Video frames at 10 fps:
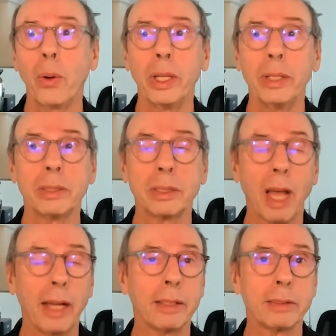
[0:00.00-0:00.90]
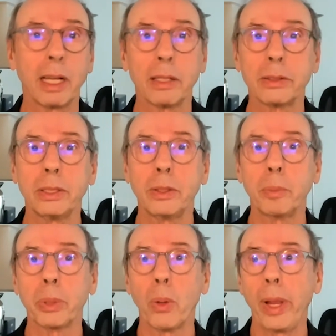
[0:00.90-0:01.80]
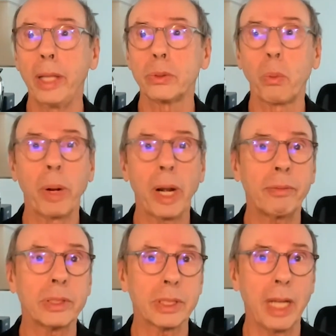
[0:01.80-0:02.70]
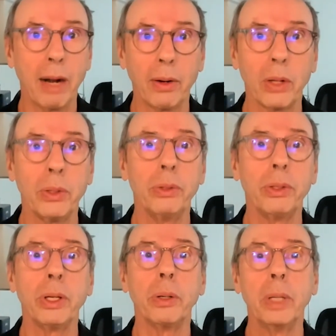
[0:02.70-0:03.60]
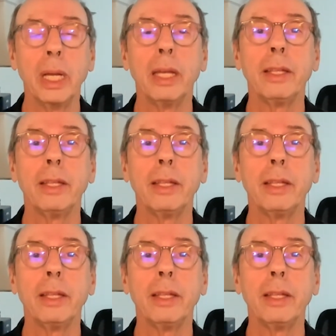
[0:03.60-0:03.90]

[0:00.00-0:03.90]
or you decide to sell it to your employees, or whatever scenario you do.